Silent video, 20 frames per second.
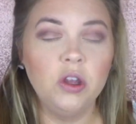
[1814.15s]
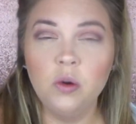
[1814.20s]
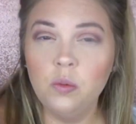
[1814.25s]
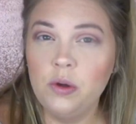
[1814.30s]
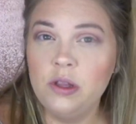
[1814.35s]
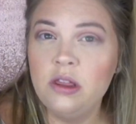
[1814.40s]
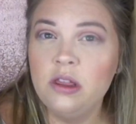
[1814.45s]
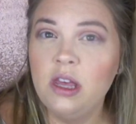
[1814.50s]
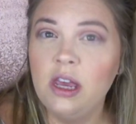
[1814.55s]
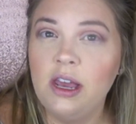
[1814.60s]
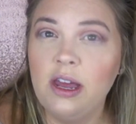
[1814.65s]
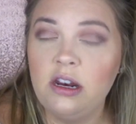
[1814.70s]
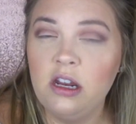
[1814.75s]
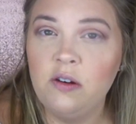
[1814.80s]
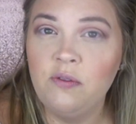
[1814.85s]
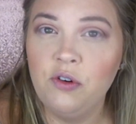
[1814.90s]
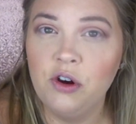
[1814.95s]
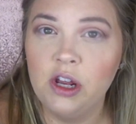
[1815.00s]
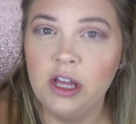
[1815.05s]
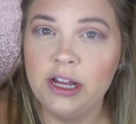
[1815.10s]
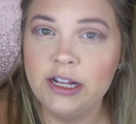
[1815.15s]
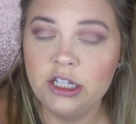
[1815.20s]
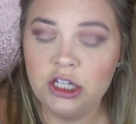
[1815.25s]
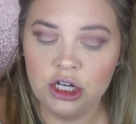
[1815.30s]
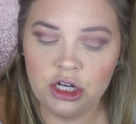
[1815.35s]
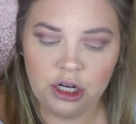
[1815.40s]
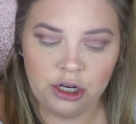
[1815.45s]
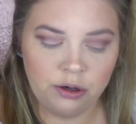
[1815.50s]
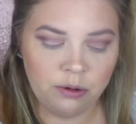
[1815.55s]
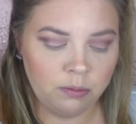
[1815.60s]
One thing I did forget
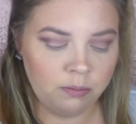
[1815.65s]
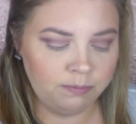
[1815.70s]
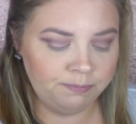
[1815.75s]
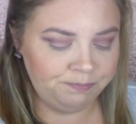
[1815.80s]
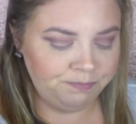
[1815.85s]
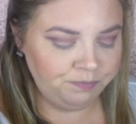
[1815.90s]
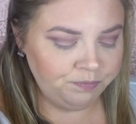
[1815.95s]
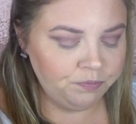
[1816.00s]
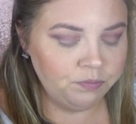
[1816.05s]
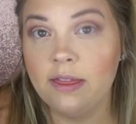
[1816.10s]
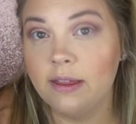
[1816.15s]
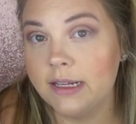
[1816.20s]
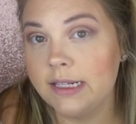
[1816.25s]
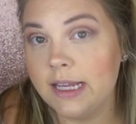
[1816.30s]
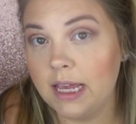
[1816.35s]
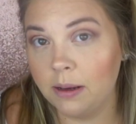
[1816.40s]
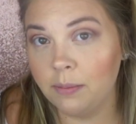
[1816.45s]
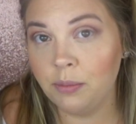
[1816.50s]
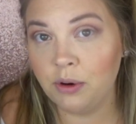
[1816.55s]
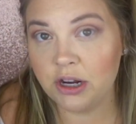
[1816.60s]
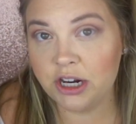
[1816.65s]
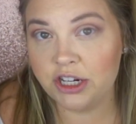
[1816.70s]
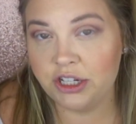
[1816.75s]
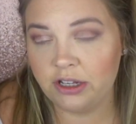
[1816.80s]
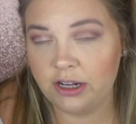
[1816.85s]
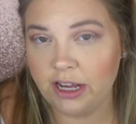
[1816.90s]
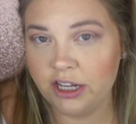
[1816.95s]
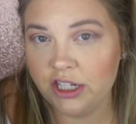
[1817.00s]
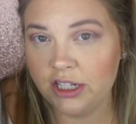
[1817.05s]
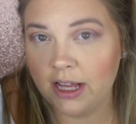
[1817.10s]
to do, the same brush
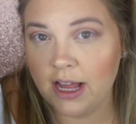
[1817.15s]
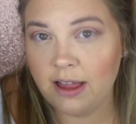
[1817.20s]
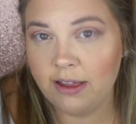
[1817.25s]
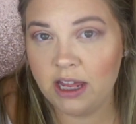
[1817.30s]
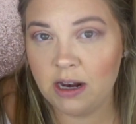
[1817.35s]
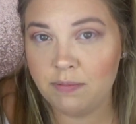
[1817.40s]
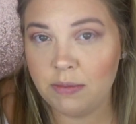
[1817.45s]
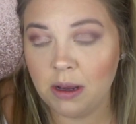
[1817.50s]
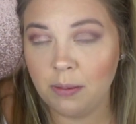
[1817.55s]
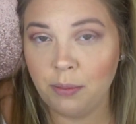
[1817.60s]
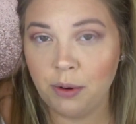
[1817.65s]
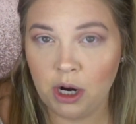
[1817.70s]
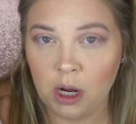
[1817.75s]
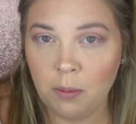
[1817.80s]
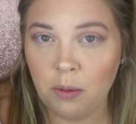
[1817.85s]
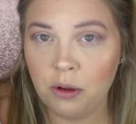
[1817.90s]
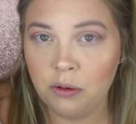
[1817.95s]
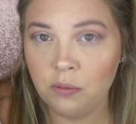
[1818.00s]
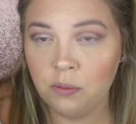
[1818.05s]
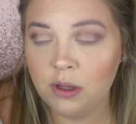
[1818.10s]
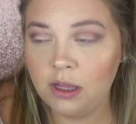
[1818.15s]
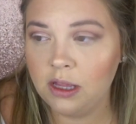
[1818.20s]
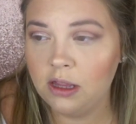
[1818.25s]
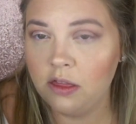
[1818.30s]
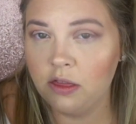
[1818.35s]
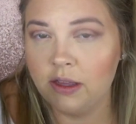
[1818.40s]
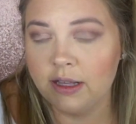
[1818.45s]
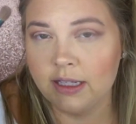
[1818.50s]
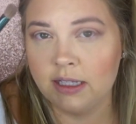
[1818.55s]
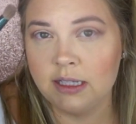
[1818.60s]
that I just highlighted my brow bone
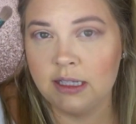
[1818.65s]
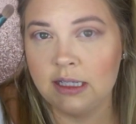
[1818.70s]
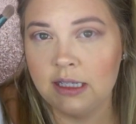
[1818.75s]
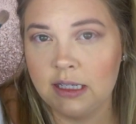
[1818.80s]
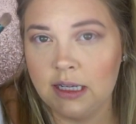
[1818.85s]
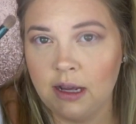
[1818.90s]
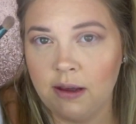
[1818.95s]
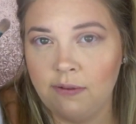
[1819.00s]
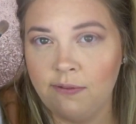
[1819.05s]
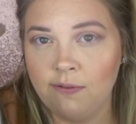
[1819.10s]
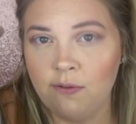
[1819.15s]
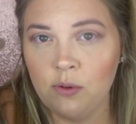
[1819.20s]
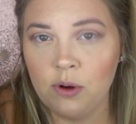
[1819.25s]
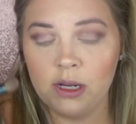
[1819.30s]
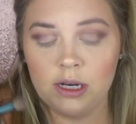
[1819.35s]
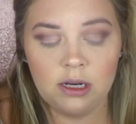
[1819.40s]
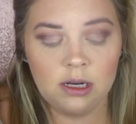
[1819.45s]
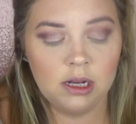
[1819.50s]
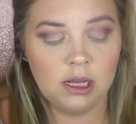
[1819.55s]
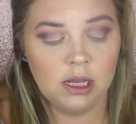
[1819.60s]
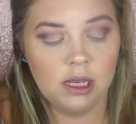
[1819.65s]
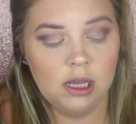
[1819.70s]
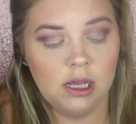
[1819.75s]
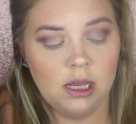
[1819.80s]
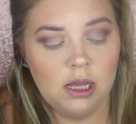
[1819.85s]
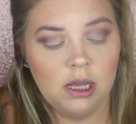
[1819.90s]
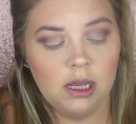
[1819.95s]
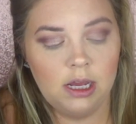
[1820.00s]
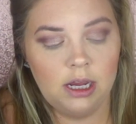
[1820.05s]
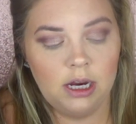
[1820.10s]
with, this stiff one,
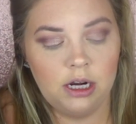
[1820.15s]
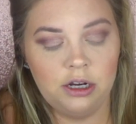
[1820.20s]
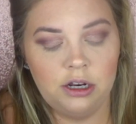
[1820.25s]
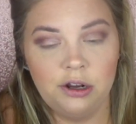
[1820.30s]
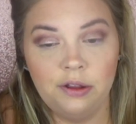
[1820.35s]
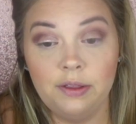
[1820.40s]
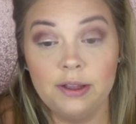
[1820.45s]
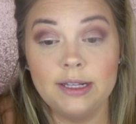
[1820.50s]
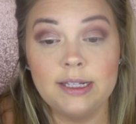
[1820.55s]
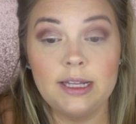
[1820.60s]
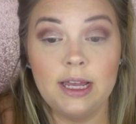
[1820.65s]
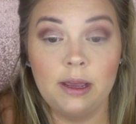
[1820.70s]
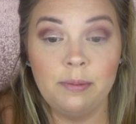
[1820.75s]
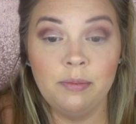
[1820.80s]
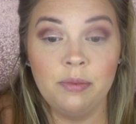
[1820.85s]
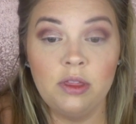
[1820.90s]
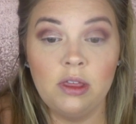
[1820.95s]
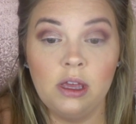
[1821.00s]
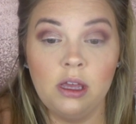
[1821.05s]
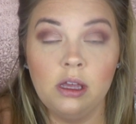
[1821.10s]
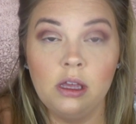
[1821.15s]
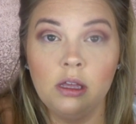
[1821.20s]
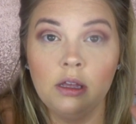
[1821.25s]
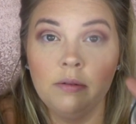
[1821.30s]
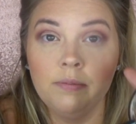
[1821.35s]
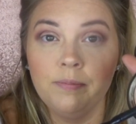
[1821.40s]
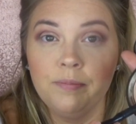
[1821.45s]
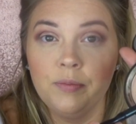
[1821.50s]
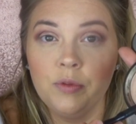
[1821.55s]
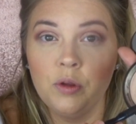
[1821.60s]
and do the same
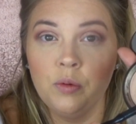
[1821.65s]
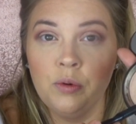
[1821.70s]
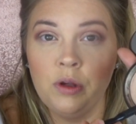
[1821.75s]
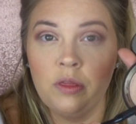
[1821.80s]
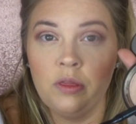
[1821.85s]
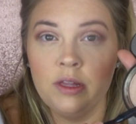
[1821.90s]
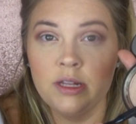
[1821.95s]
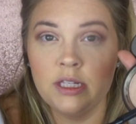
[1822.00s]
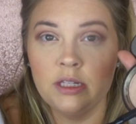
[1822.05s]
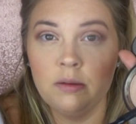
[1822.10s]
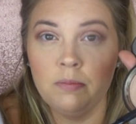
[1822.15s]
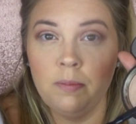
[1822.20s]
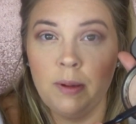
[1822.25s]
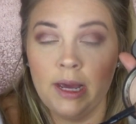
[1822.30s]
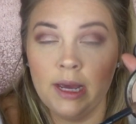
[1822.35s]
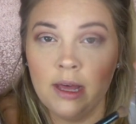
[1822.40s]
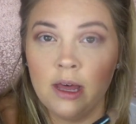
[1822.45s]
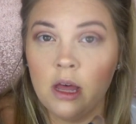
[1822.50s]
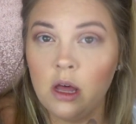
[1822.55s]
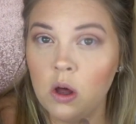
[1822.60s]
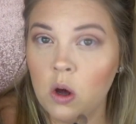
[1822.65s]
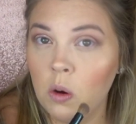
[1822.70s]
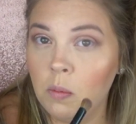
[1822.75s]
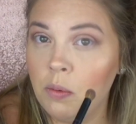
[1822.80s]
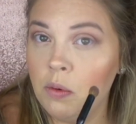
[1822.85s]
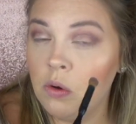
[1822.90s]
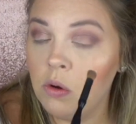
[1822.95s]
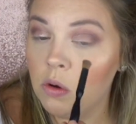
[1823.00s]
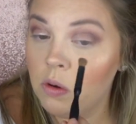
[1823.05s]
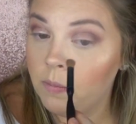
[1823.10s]
thing with this Becca
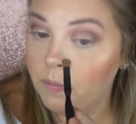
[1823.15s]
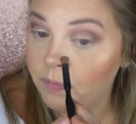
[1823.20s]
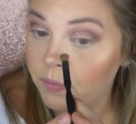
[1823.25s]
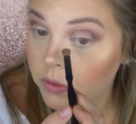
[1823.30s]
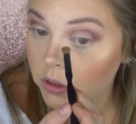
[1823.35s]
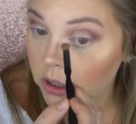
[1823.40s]
Opal